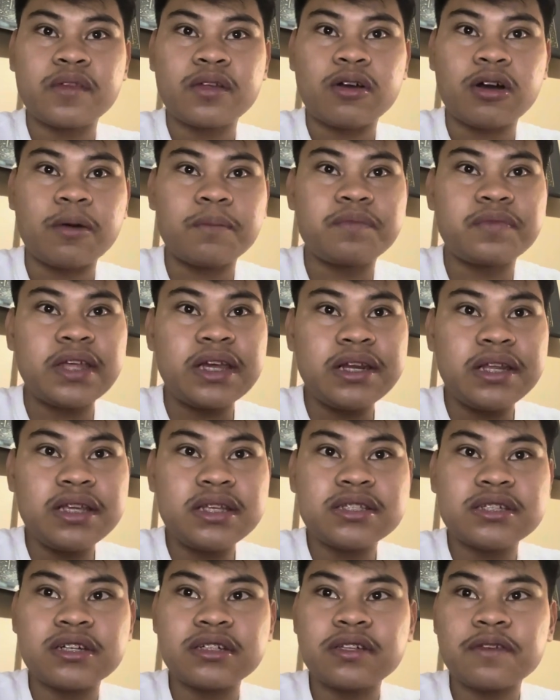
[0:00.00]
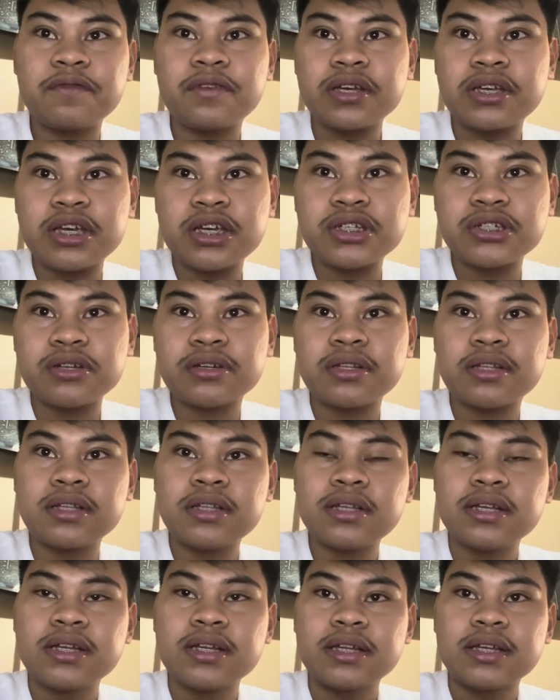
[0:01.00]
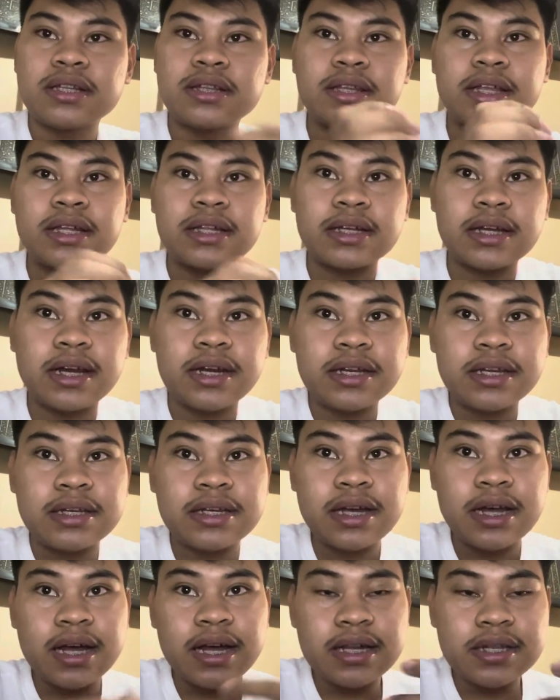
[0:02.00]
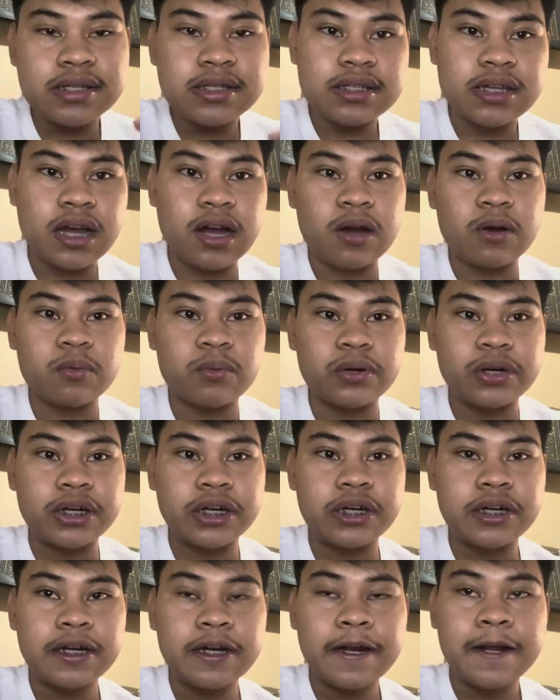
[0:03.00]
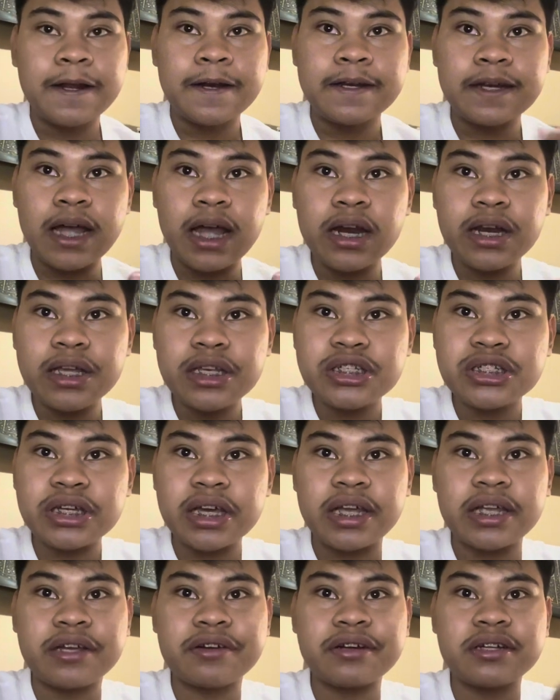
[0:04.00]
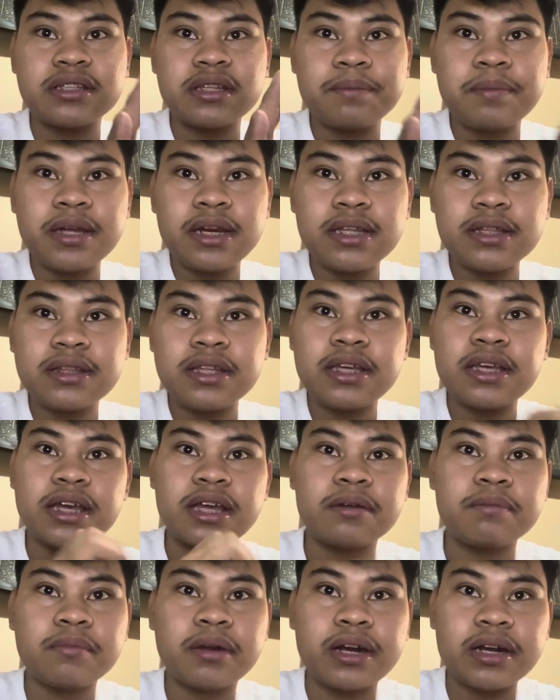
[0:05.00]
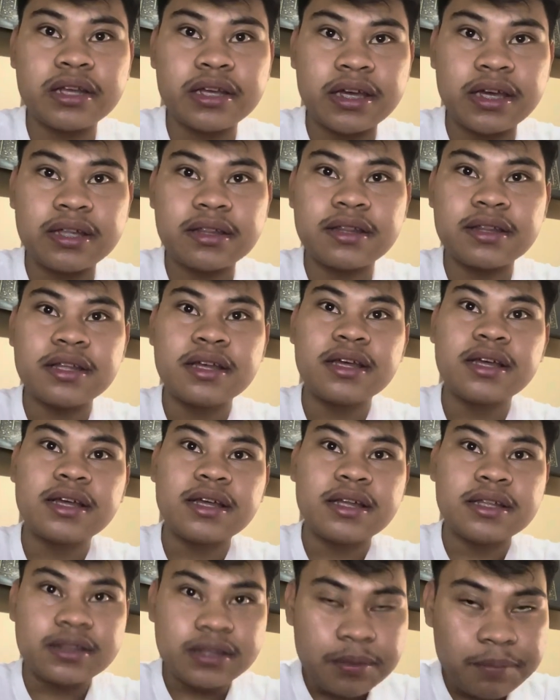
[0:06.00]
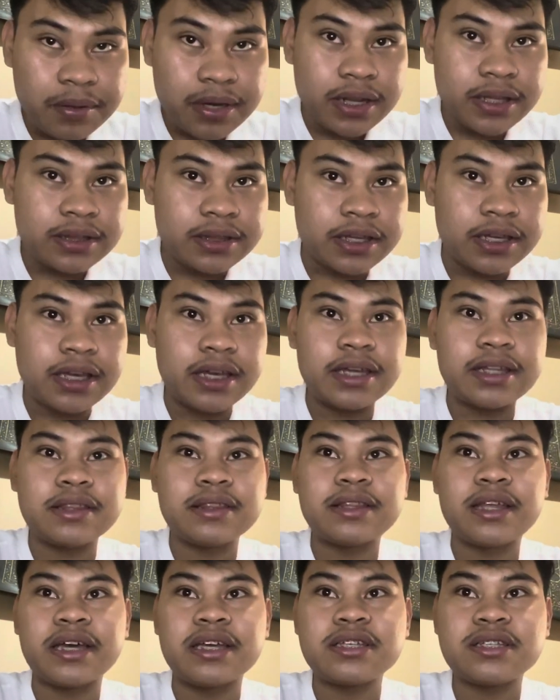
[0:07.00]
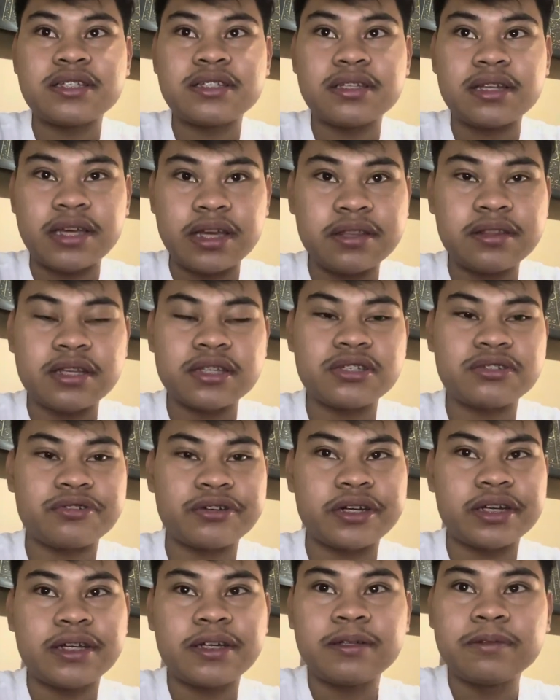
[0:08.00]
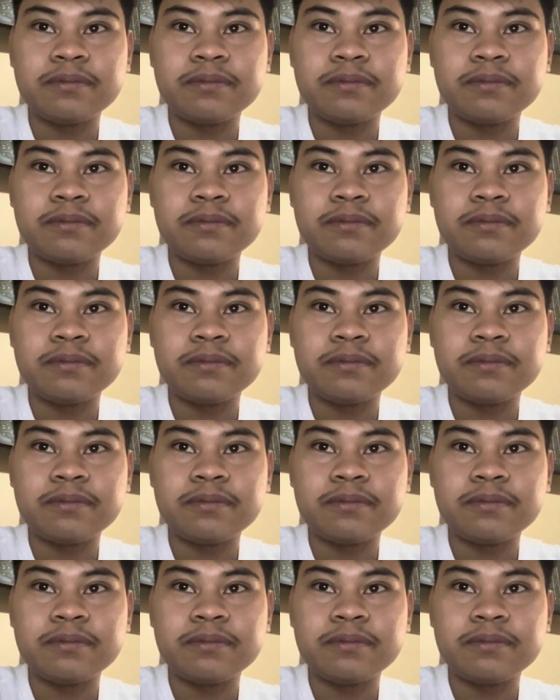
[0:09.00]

obtaining certification that can enhance our knowledge and credibility and marketability in the industry.